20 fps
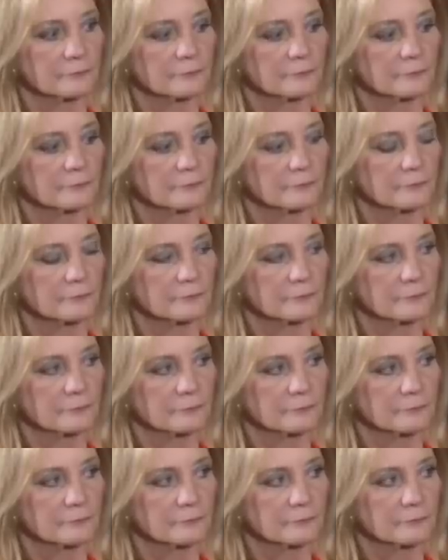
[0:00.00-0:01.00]

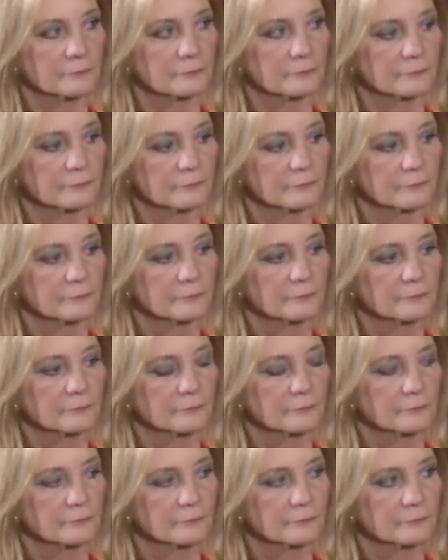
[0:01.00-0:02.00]

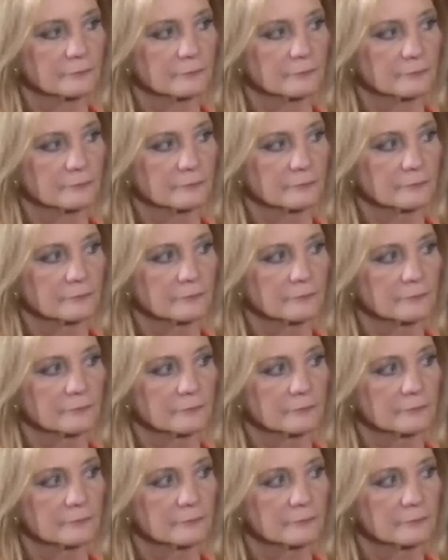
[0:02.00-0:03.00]

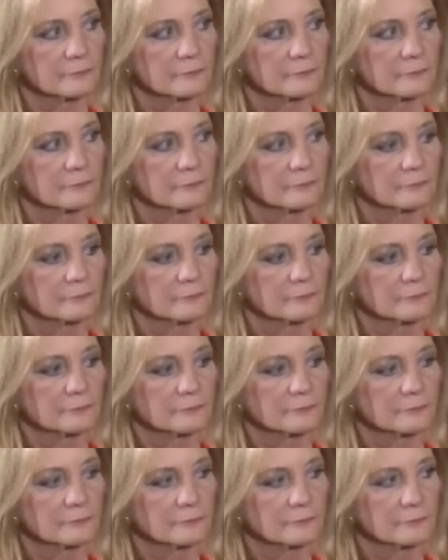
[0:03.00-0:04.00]

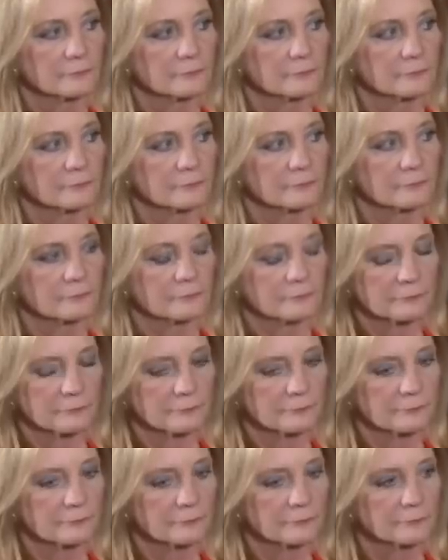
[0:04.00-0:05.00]

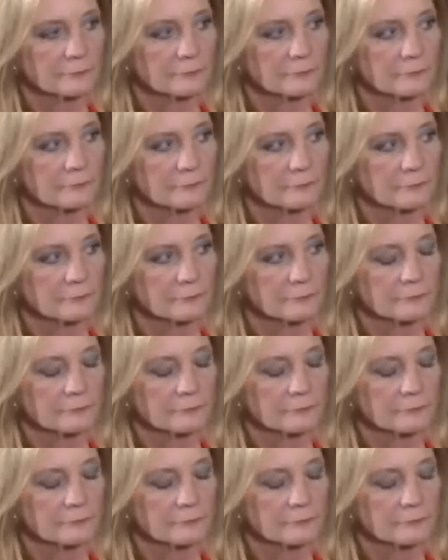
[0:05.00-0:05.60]
This person isn't speaking.